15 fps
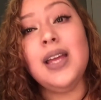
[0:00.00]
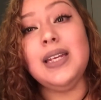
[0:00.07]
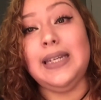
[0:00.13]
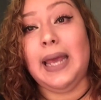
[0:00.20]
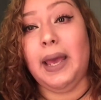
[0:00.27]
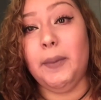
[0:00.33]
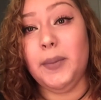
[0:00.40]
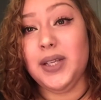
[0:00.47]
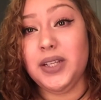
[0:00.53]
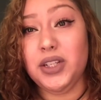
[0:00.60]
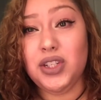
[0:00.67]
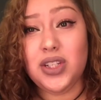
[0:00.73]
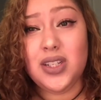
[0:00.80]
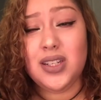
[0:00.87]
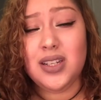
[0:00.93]
damaged
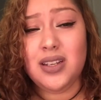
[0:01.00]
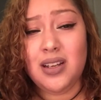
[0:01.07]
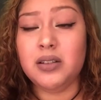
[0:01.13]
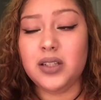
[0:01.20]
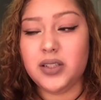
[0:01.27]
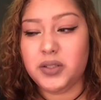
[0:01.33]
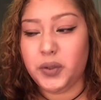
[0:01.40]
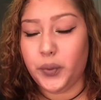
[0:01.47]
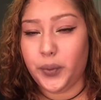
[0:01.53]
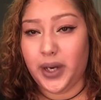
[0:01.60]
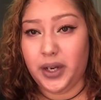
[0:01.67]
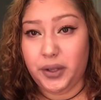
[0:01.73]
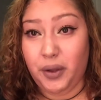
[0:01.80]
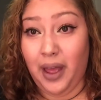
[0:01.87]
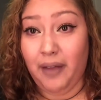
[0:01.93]
to where
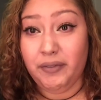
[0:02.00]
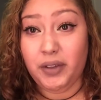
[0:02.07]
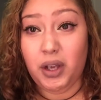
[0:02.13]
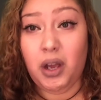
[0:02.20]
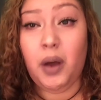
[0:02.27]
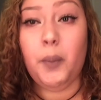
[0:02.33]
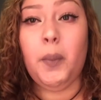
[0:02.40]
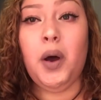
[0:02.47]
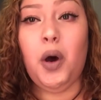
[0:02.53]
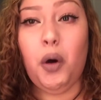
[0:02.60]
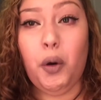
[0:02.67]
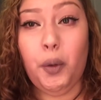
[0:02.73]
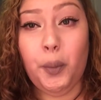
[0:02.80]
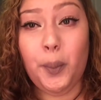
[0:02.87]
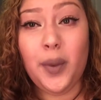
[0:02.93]
you have to come
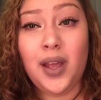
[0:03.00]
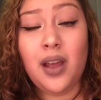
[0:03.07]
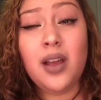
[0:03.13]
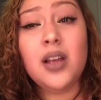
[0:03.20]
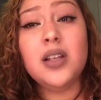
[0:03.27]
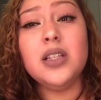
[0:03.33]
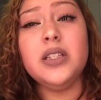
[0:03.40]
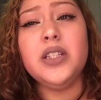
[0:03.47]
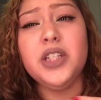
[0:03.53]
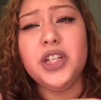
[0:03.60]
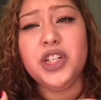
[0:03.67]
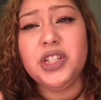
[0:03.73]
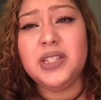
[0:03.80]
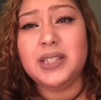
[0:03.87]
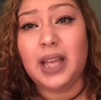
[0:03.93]
home to
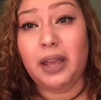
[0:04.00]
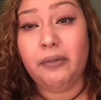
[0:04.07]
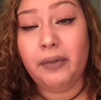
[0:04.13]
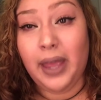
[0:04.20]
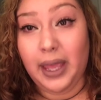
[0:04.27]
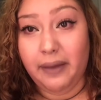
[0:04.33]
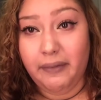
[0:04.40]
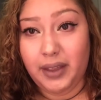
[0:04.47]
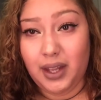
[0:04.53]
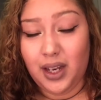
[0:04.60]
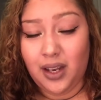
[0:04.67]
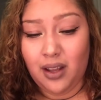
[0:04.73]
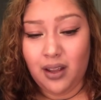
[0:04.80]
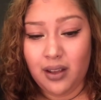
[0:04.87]
your safe haven